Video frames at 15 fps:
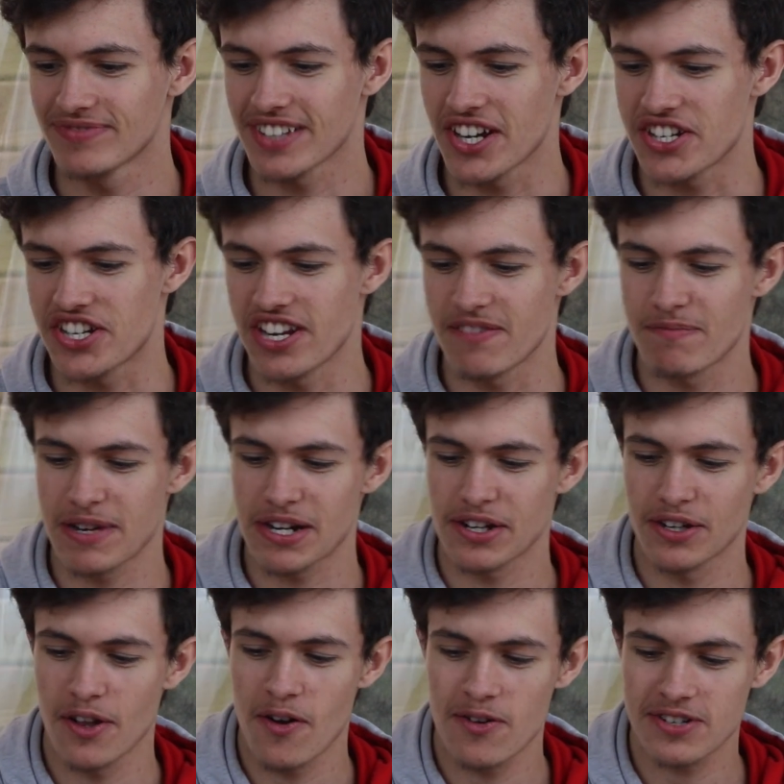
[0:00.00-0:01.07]
Achievement
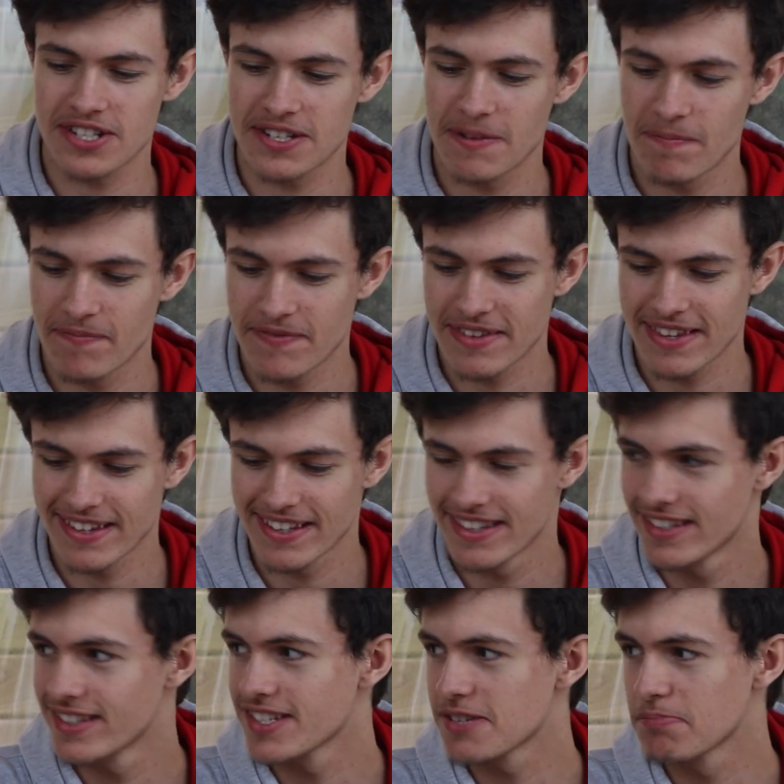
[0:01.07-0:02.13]
unlocked.
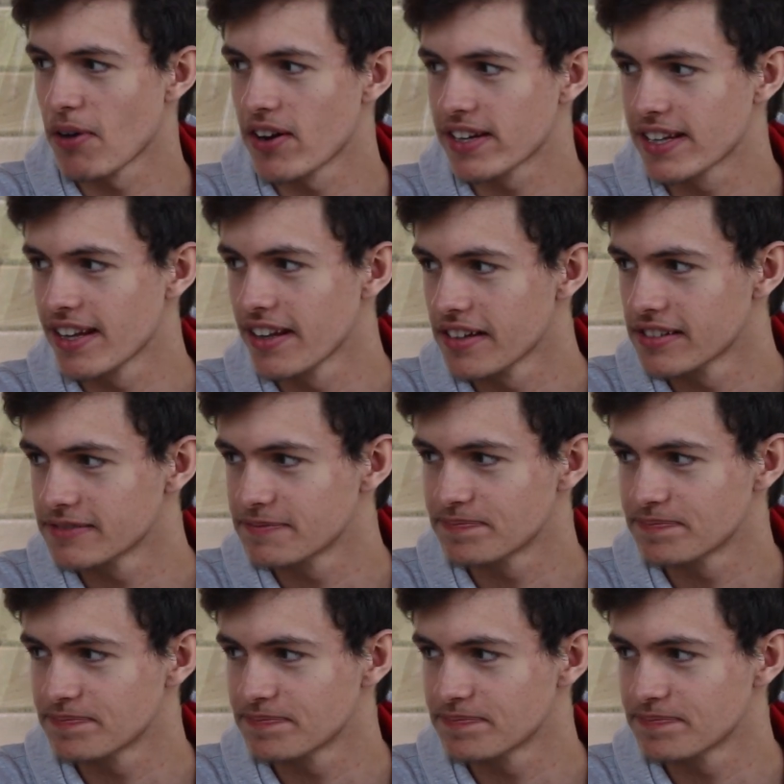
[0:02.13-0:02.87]
Spider killer.